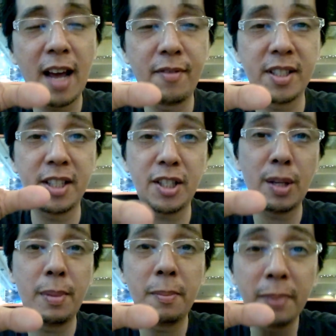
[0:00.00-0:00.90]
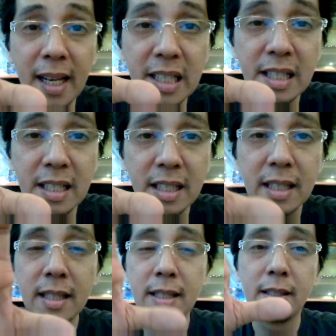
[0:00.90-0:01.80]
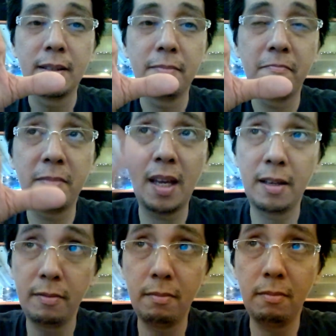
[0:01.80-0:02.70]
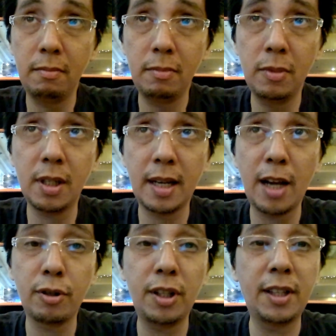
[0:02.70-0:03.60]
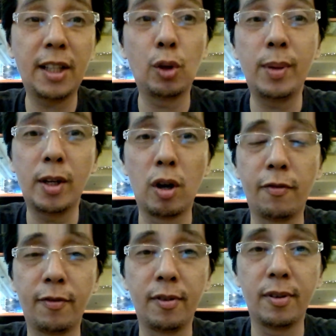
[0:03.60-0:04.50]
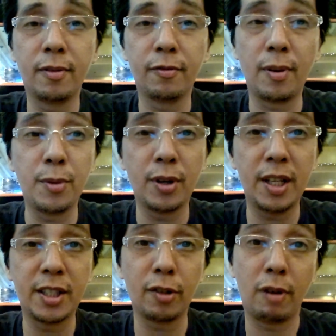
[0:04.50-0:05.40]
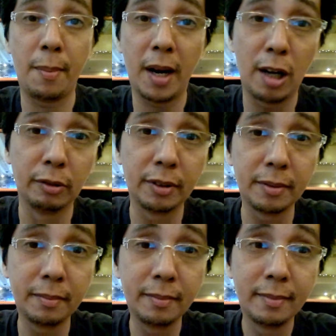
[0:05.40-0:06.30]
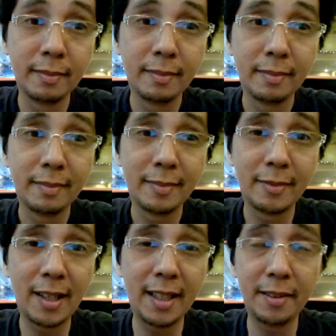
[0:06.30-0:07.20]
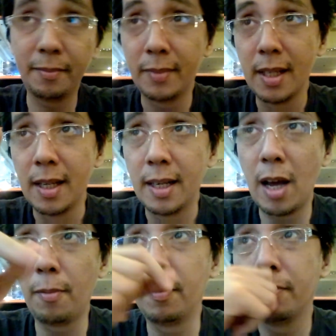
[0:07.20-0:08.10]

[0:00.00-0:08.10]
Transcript: have a system in place, then you can actually take the week off from your Instagram account. Right? Now,